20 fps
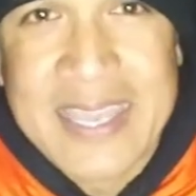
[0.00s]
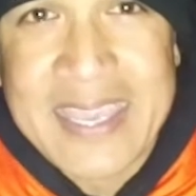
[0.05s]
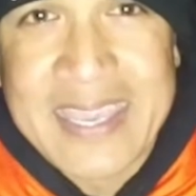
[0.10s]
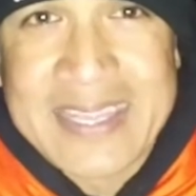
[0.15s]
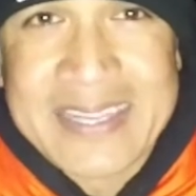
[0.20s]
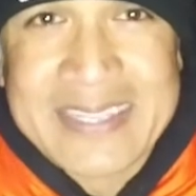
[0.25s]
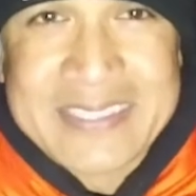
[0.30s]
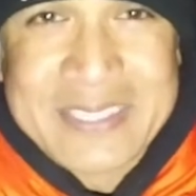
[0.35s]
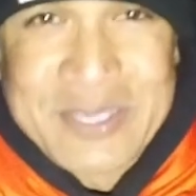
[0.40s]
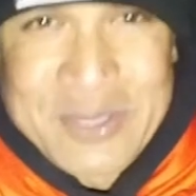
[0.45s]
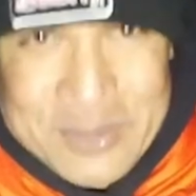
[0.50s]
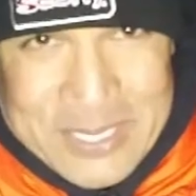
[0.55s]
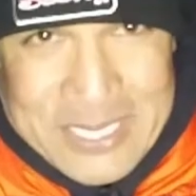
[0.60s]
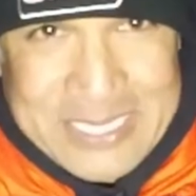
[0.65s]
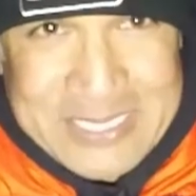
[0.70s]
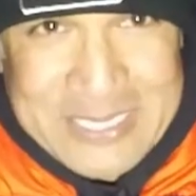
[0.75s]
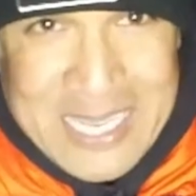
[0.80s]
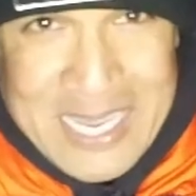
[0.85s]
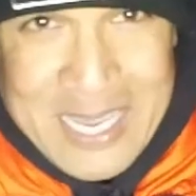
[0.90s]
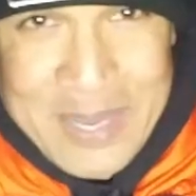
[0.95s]
And until
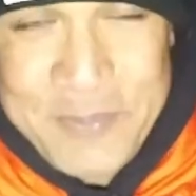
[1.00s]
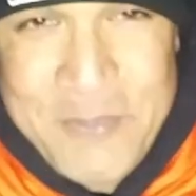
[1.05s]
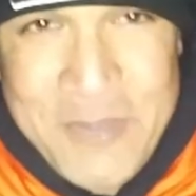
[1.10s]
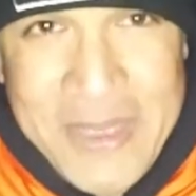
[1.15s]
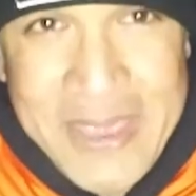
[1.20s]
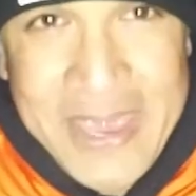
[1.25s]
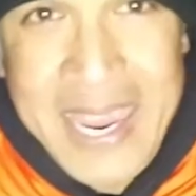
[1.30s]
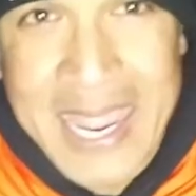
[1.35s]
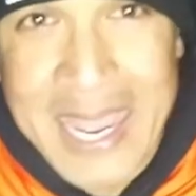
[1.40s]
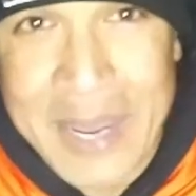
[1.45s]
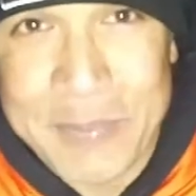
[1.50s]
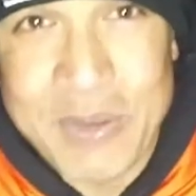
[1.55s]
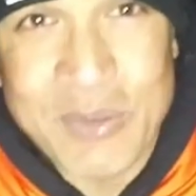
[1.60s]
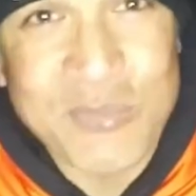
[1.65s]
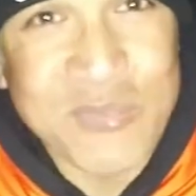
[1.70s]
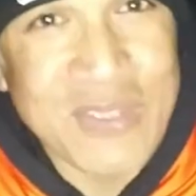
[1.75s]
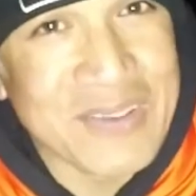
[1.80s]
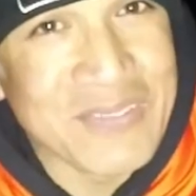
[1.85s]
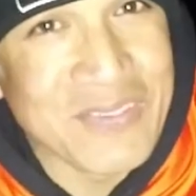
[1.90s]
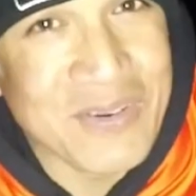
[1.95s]
next time, I'm
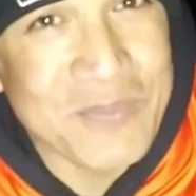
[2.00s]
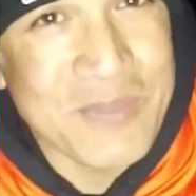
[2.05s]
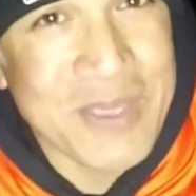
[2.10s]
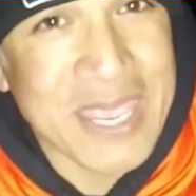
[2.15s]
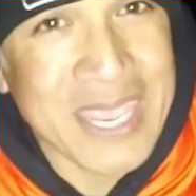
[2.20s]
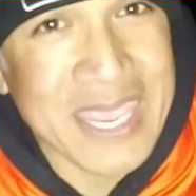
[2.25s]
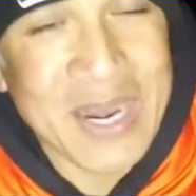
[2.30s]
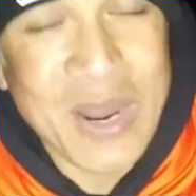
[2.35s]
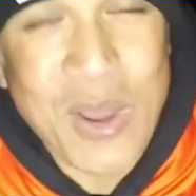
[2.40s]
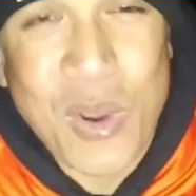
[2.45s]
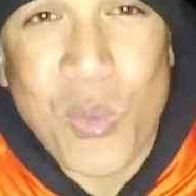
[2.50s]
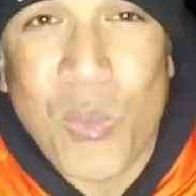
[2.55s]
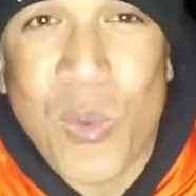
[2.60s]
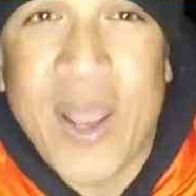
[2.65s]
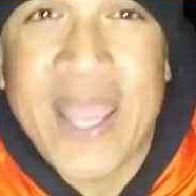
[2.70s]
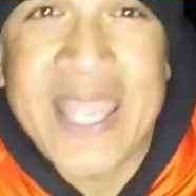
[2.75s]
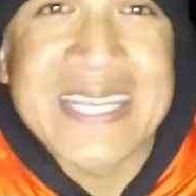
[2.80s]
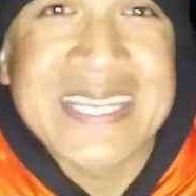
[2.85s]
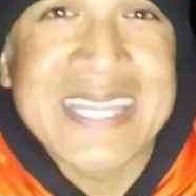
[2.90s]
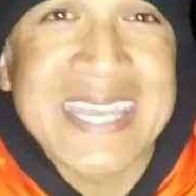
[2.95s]
your favorite man,
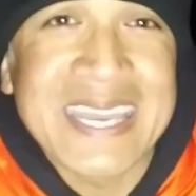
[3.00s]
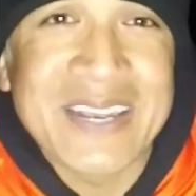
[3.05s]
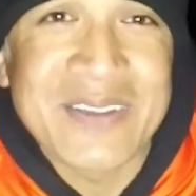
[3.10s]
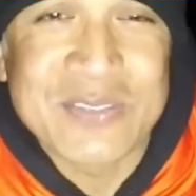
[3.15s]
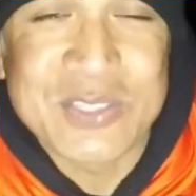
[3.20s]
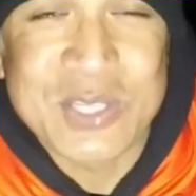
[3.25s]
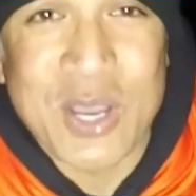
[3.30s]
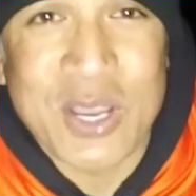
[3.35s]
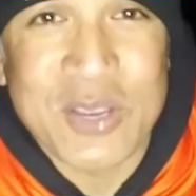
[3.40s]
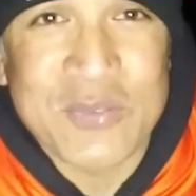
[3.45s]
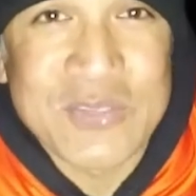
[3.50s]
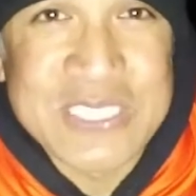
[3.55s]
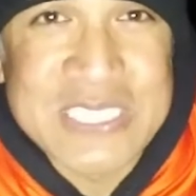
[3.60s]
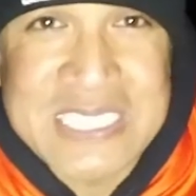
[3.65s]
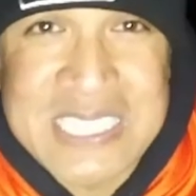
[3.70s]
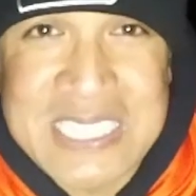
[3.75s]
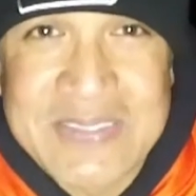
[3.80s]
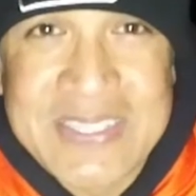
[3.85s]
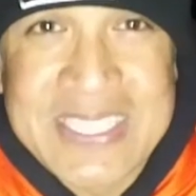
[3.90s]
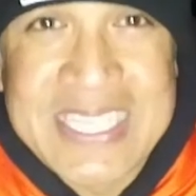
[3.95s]
Hawaiian Dan of
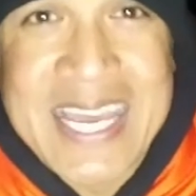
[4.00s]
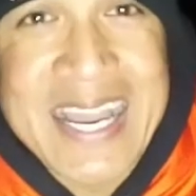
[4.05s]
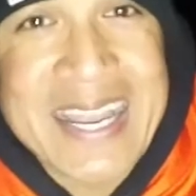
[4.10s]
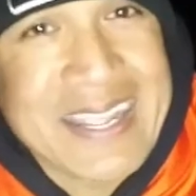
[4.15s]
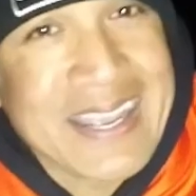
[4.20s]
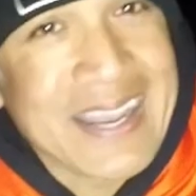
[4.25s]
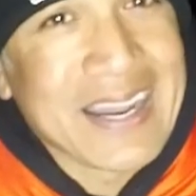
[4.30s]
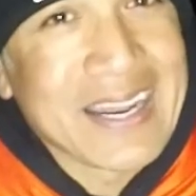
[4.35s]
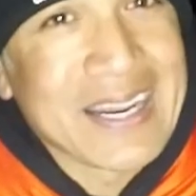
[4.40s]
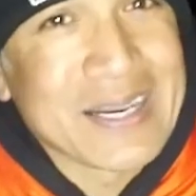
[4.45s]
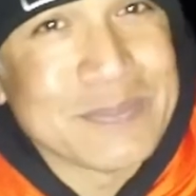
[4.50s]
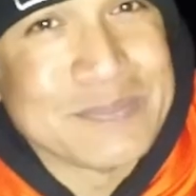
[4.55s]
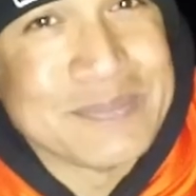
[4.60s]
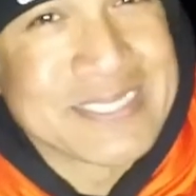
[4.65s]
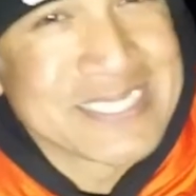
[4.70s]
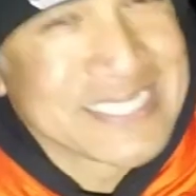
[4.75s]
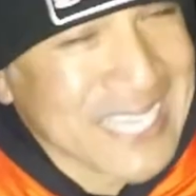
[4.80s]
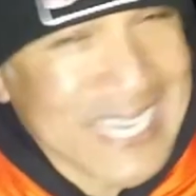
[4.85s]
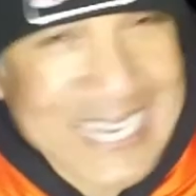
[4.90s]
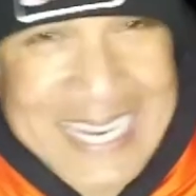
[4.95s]

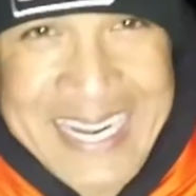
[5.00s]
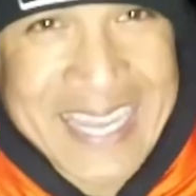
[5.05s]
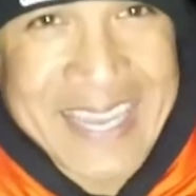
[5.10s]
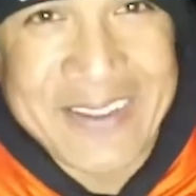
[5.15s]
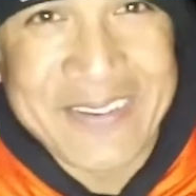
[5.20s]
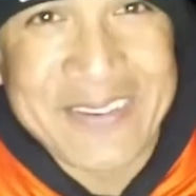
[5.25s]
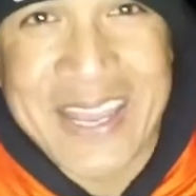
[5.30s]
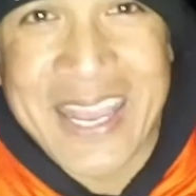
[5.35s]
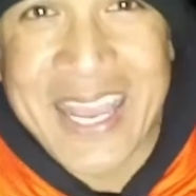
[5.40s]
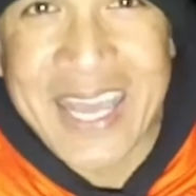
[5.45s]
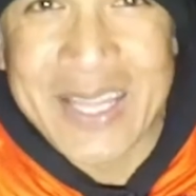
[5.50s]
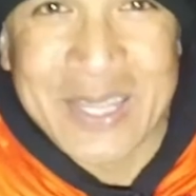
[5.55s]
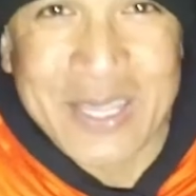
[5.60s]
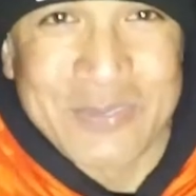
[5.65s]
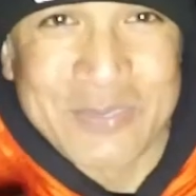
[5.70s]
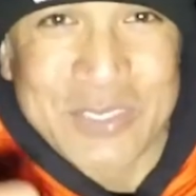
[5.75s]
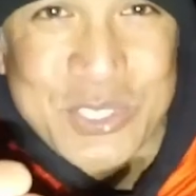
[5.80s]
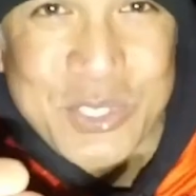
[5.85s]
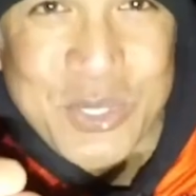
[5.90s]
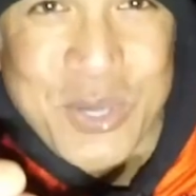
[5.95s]
TalkFishTV.com, signing out. I
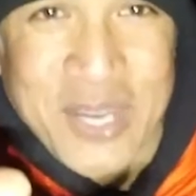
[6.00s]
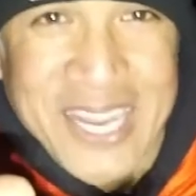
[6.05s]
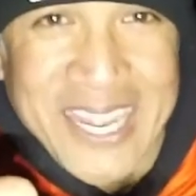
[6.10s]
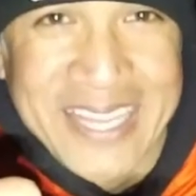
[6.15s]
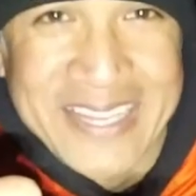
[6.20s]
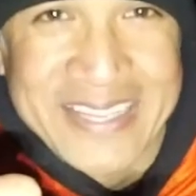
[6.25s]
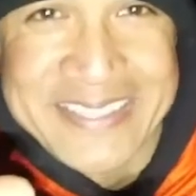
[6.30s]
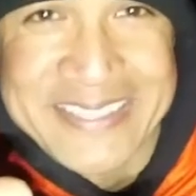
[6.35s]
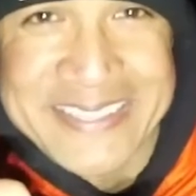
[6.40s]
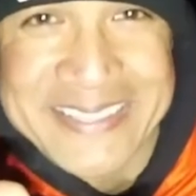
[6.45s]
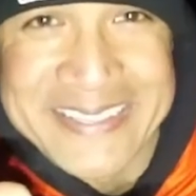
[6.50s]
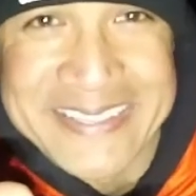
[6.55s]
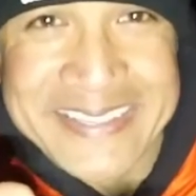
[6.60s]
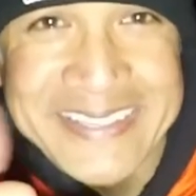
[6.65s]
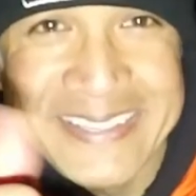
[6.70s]
love you, Strong Island.